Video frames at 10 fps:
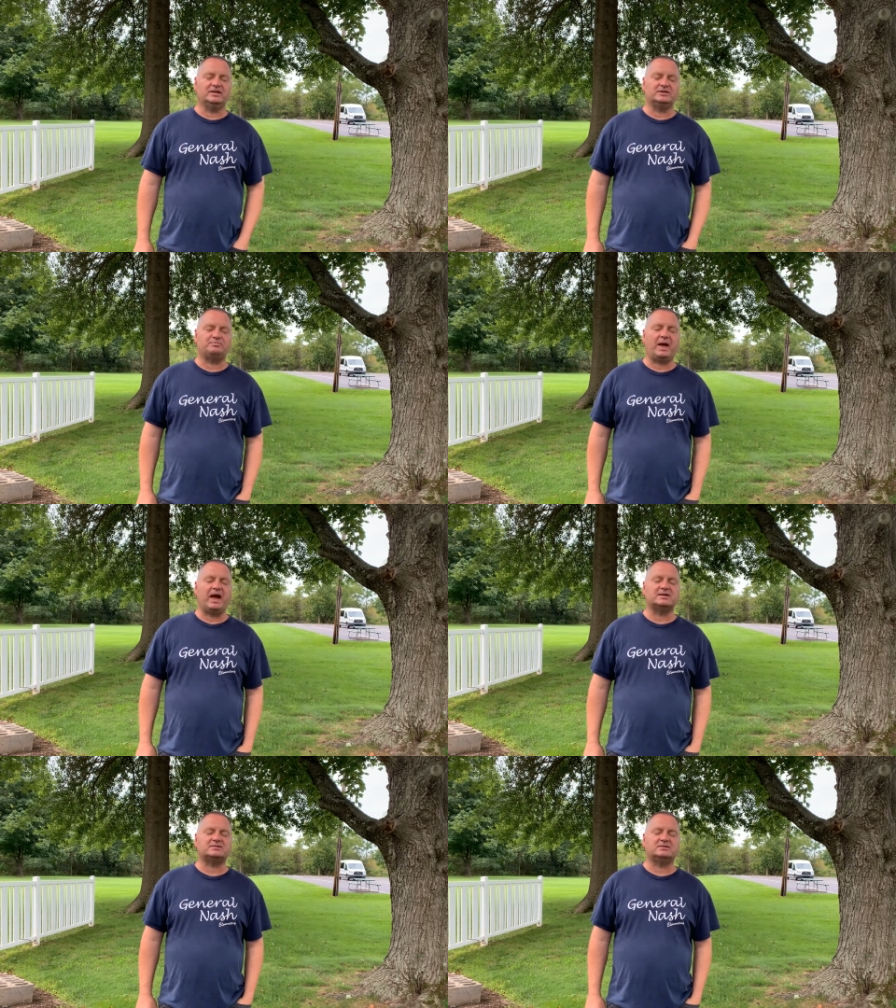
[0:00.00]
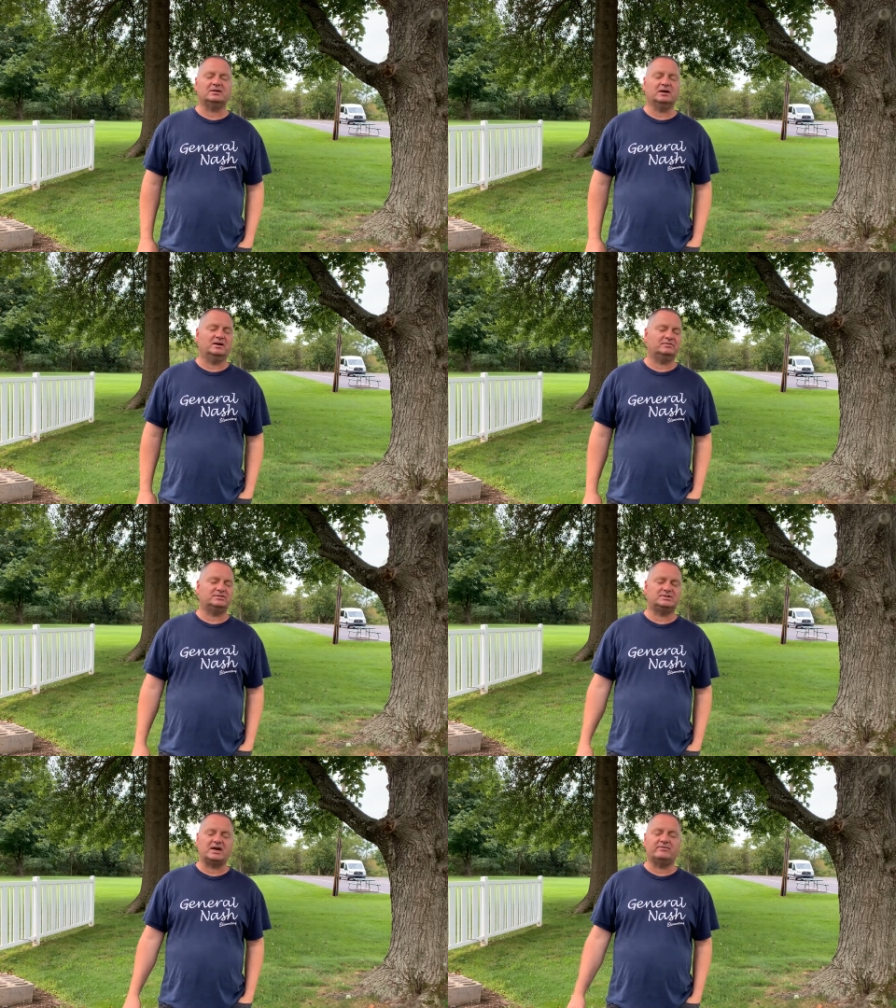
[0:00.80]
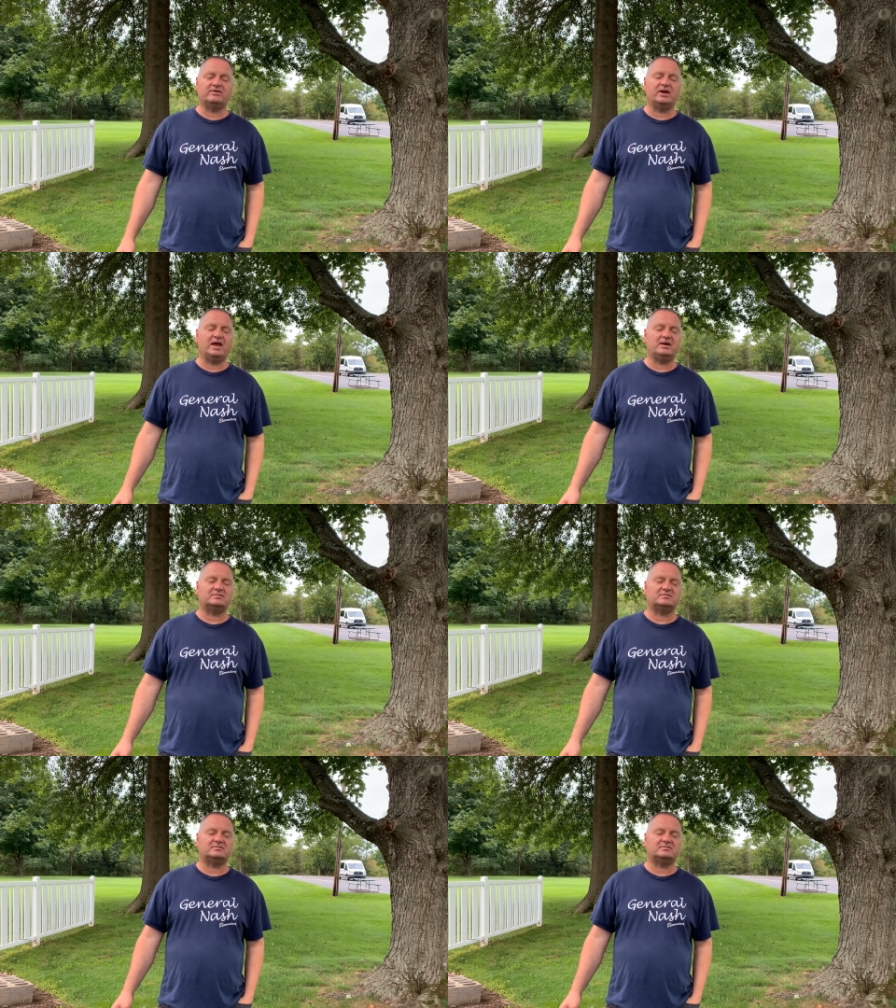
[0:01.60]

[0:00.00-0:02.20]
these past uh, seven, eight,